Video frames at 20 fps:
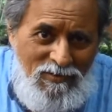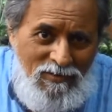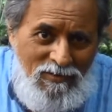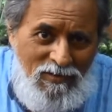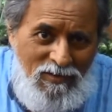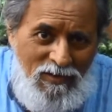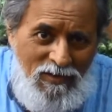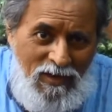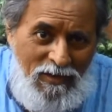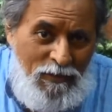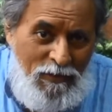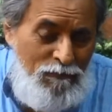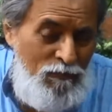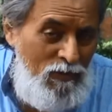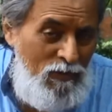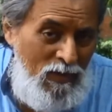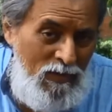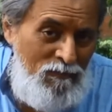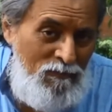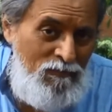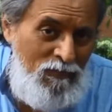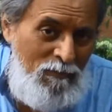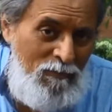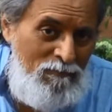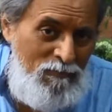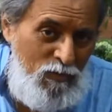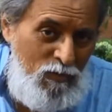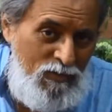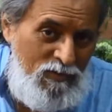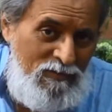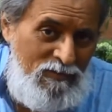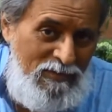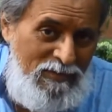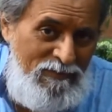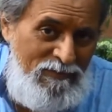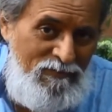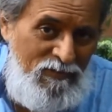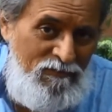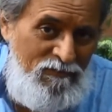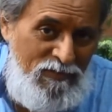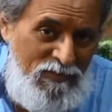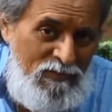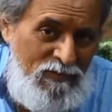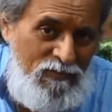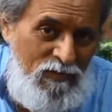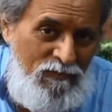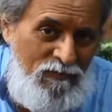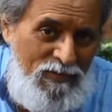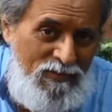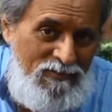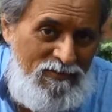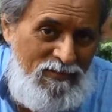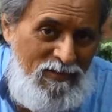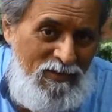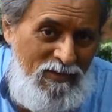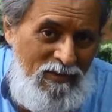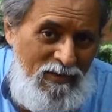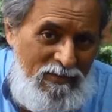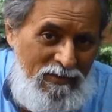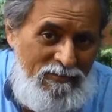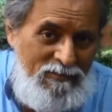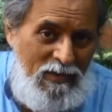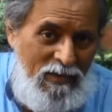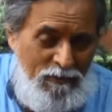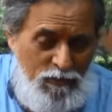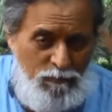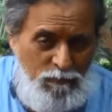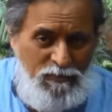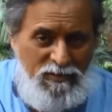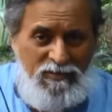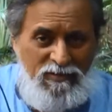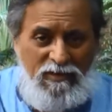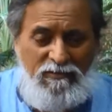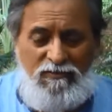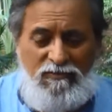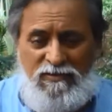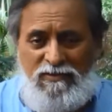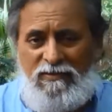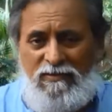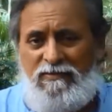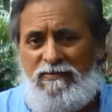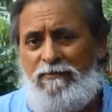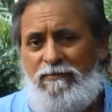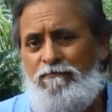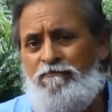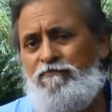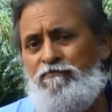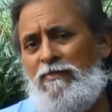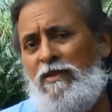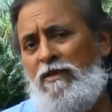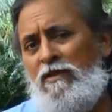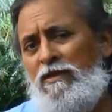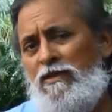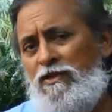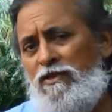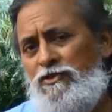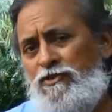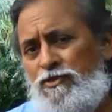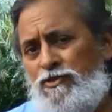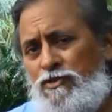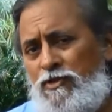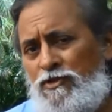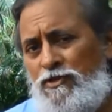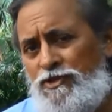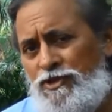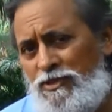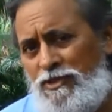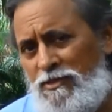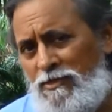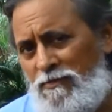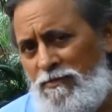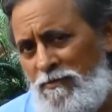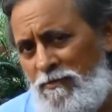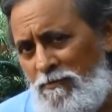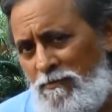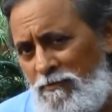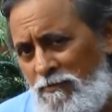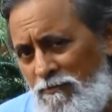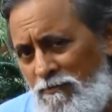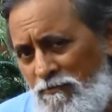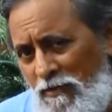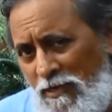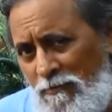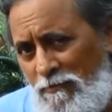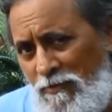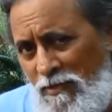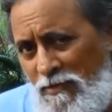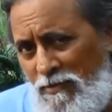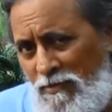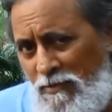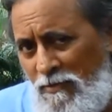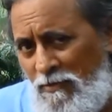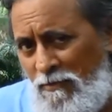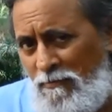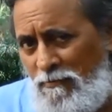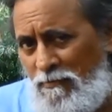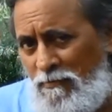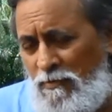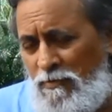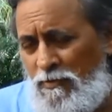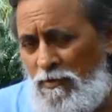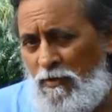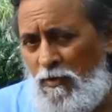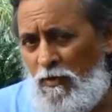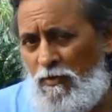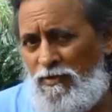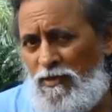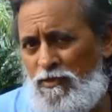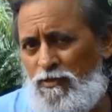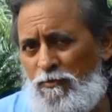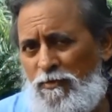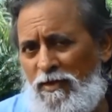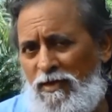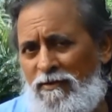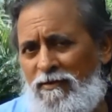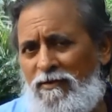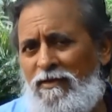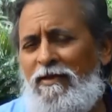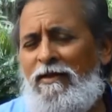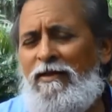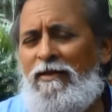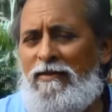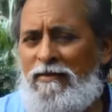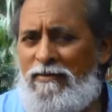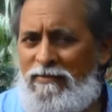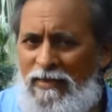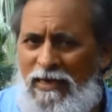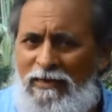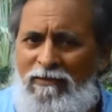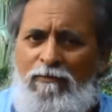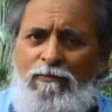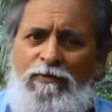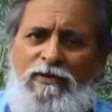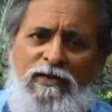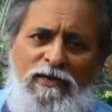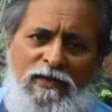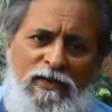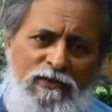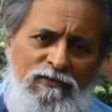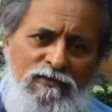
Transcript: And if you learn from lotus leaf the physics of it and try to bring that physics into your shirt, fiber, the clothes that you make, that will be a case of